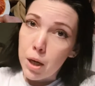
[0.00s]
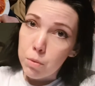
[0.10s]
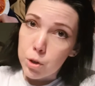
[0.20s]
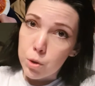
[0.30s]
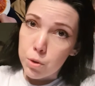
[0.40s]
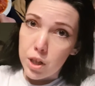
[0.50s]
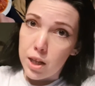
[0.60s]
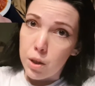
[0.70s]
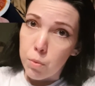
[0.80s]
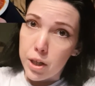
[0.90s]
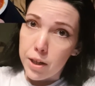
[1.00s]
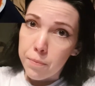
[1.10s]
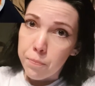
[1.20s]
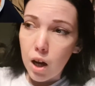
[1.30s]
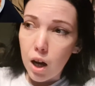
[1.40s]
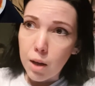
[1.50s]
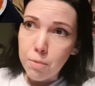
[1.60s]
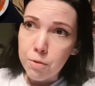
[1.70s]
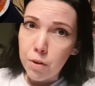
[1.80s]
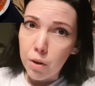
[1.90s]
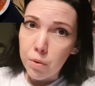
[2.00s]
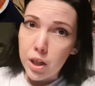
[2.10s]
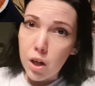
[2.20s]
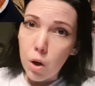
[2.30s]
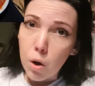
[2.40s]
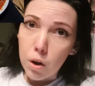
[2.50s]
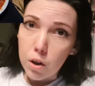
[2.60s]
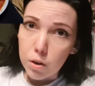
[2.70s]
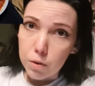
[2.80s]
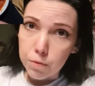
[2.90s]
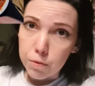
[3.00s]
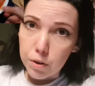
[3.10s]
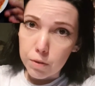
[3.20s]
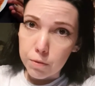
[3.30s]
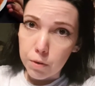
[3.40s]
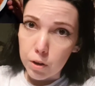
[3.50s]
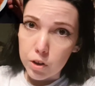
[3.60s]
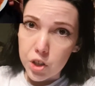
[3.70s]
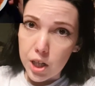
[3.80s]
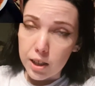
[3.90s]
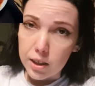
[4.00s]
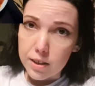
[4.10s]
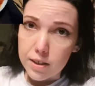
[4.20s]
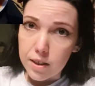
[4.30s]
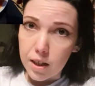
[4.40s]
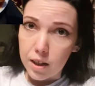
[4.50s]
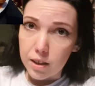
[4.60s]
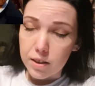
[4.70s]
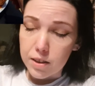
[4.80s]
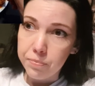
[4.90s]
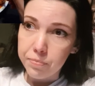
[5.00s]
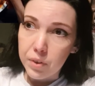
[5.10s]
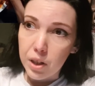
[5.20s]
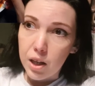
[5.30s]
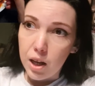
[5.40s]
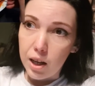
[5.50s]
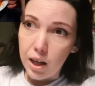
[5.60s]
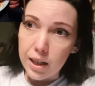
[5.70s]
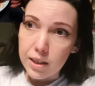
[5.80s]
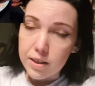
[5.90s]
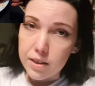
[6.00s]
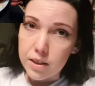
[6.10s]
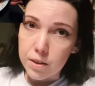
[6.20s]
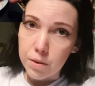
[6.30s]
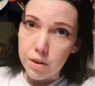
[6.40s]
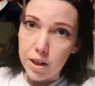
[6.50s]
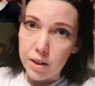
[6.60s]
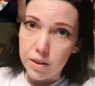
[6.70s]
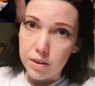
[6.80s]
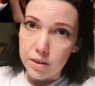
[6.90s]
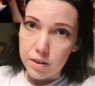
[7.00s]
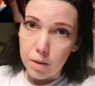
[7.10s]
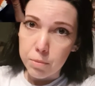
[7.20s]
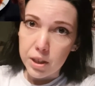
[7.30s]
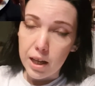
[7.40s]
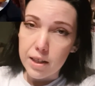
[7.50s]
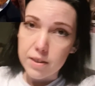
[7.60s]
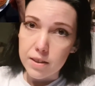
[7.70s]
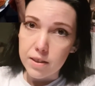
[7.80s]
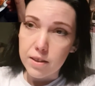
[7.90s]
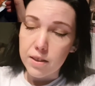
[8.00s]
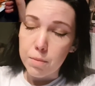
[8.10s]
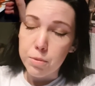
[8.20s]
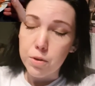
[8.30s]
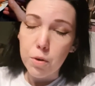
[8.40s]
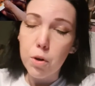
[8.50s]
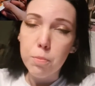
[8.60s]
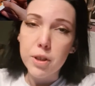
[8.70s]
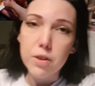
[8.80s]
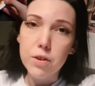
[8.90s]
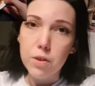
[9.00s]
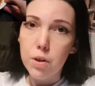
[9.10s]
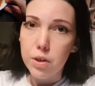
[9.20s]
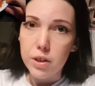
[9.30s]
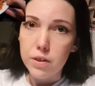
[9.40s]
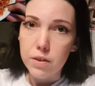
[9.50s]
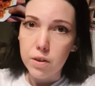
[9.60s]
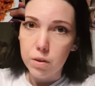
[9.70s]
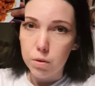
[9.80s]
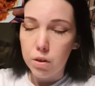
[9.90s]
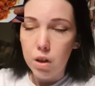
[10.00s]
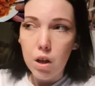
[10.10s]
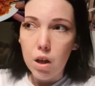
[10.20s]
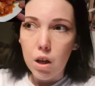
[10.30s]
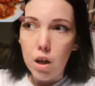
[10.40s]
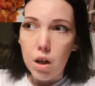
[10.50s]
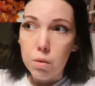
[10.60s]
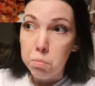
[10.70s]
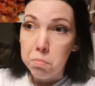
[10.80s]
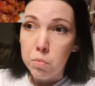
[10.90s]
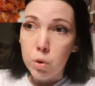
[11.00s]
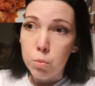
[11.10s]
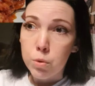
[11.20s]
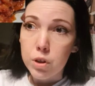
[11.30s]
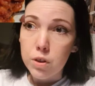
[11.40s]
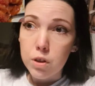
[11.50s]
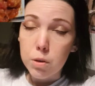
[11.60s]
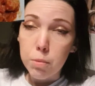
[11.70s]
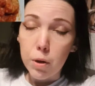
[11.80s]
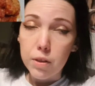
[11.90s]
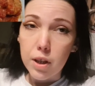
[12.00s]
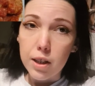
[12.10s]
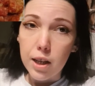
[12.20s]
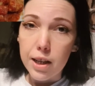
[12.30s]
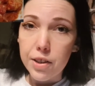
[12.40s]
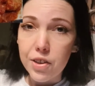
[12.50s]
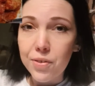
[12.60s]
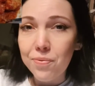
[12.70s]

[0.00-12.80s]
I will do it anyway. I'm following a lot of vlog channels and I like listening to their, in some cases, absorbing stories, so we'll see about that later.